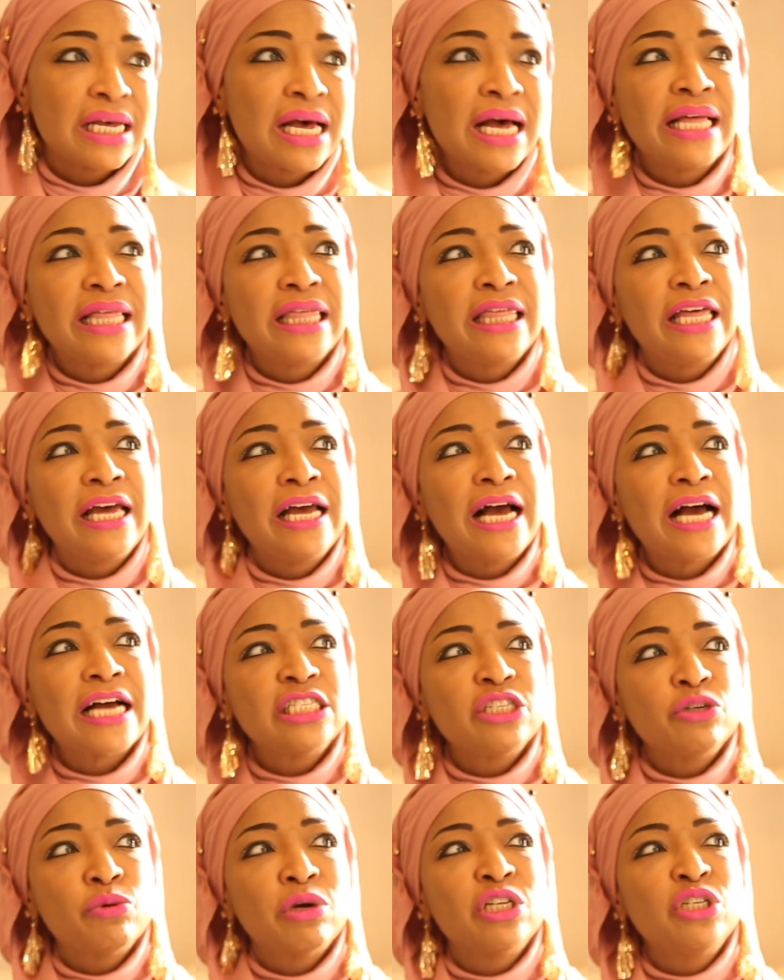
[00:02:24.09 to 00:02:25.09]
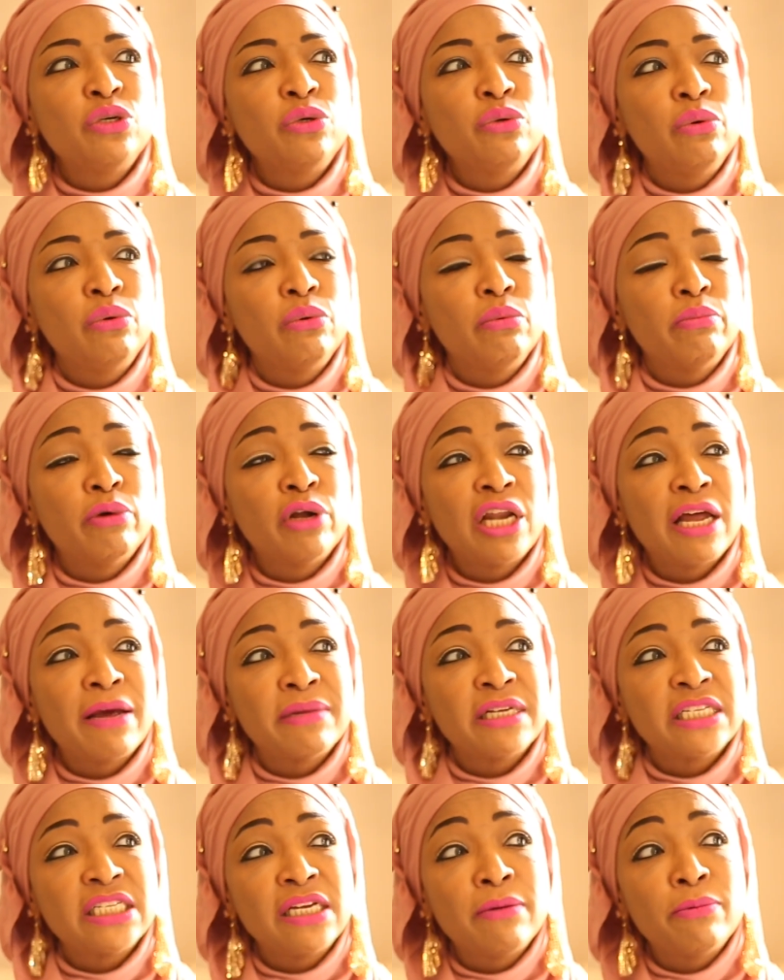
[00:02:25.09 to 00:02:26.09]
I think Asiwaju Bola
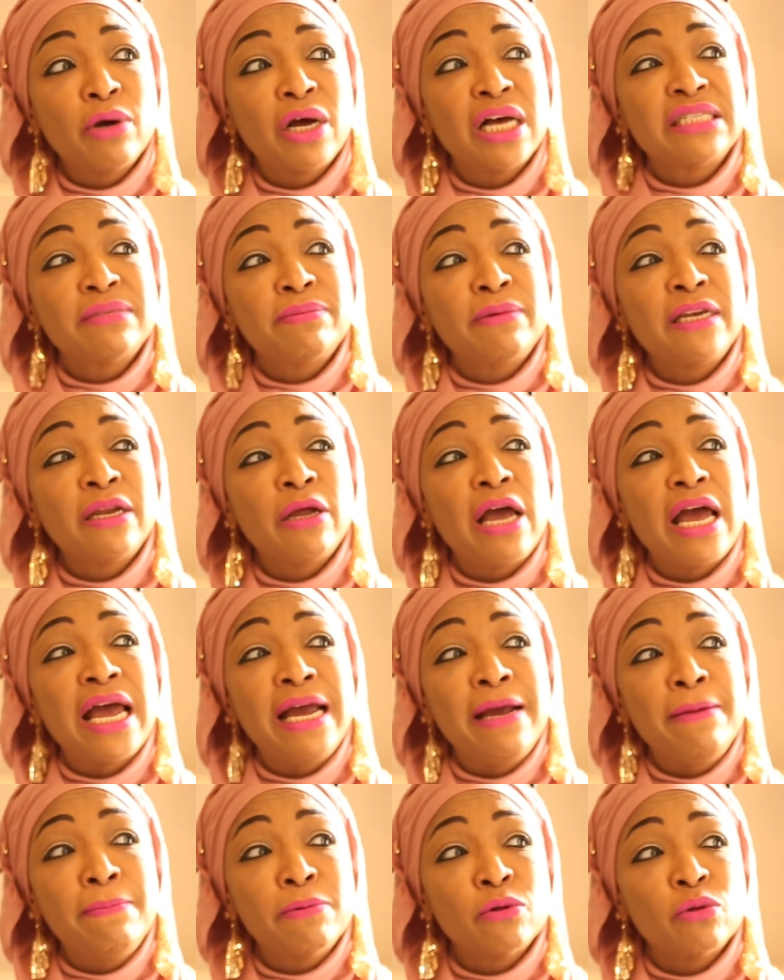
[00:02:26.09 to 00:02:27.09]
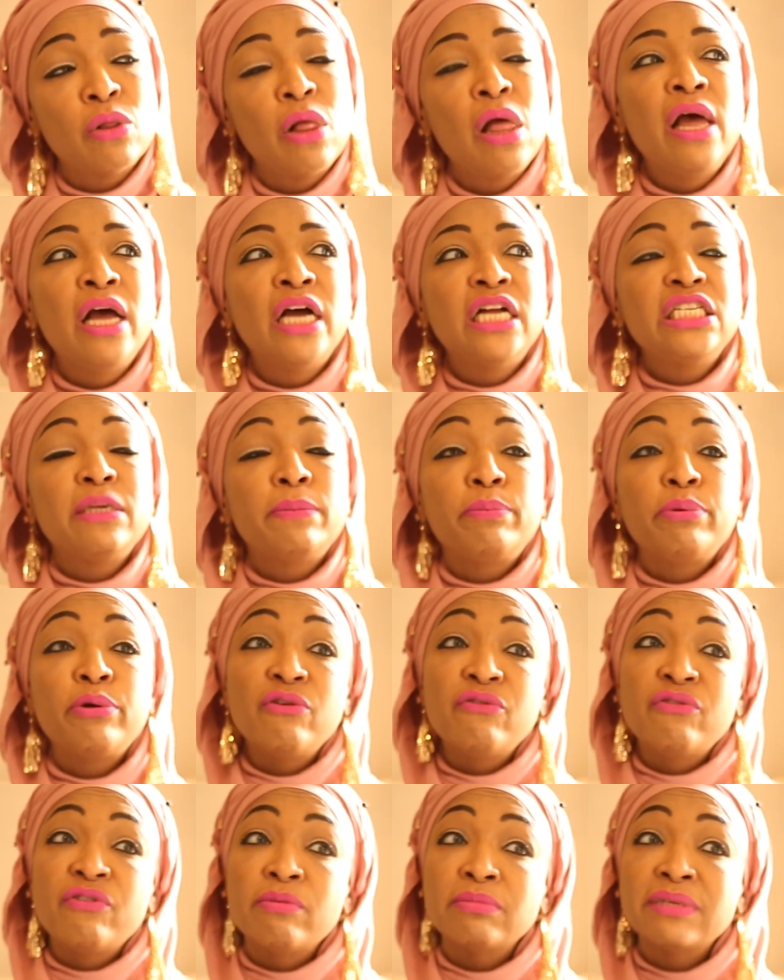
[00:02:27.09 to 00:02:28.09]
Ahmed Tinubu has been able to
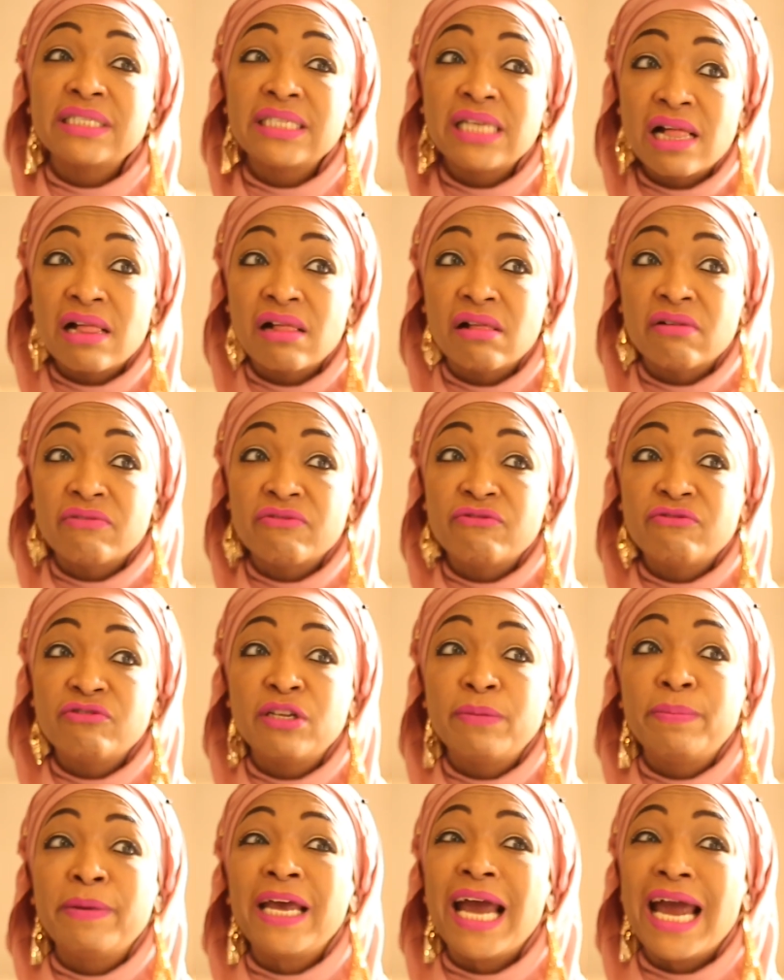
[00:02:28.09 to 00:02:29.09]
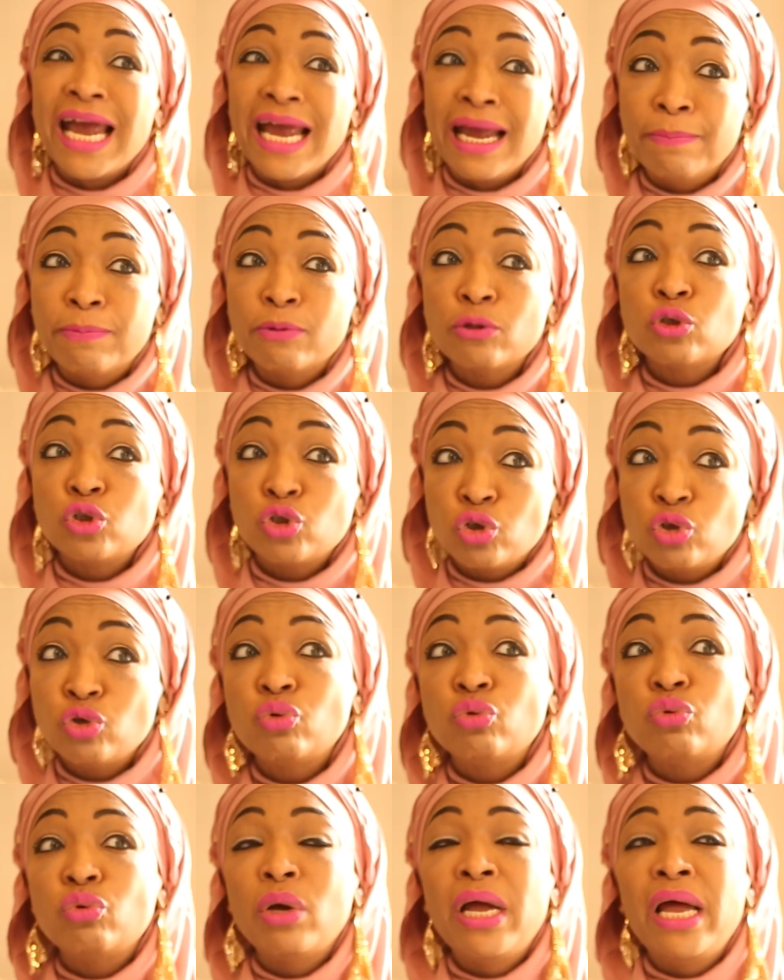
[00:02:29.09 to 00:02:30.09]
prove himself to be able
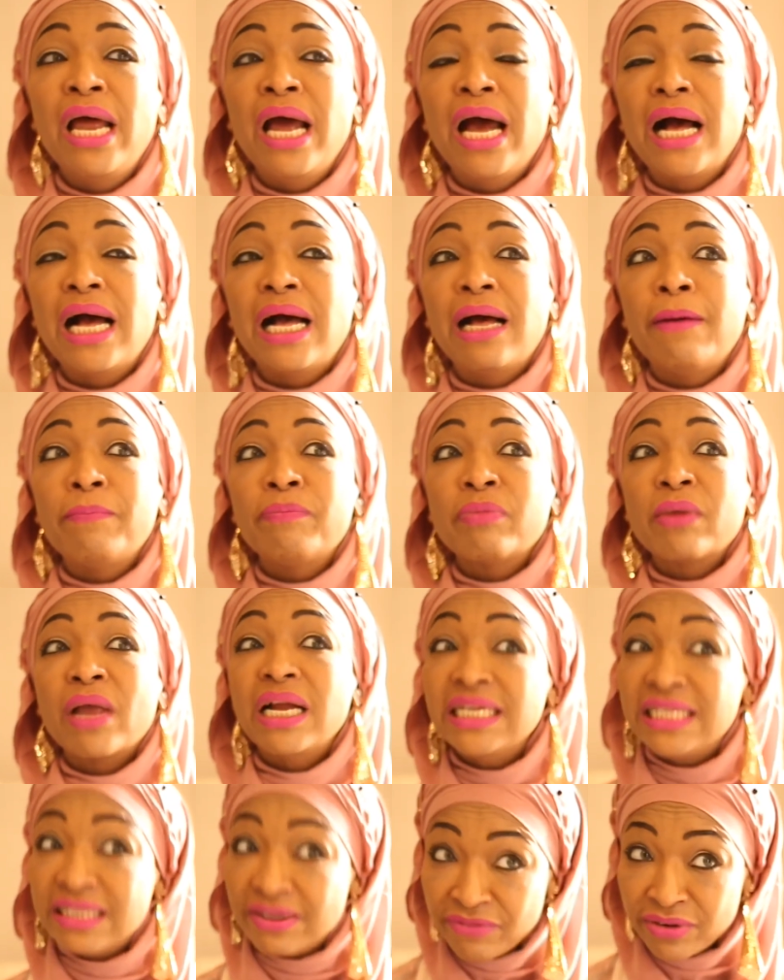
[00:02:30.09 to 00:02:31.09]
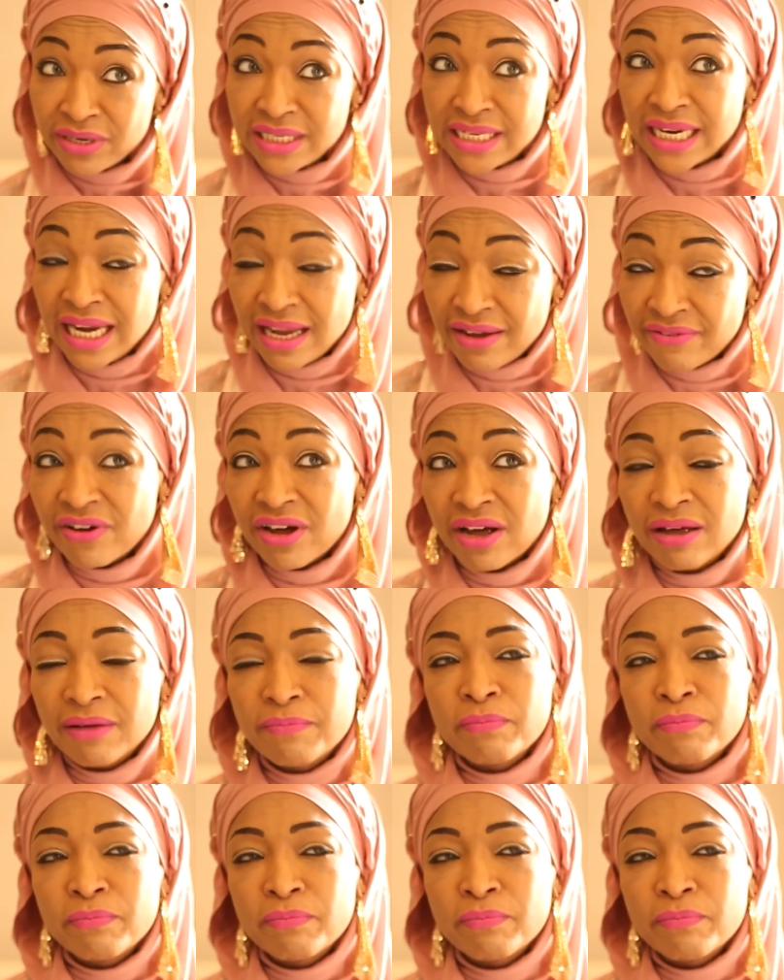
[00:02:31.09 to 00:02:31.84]
to deliver.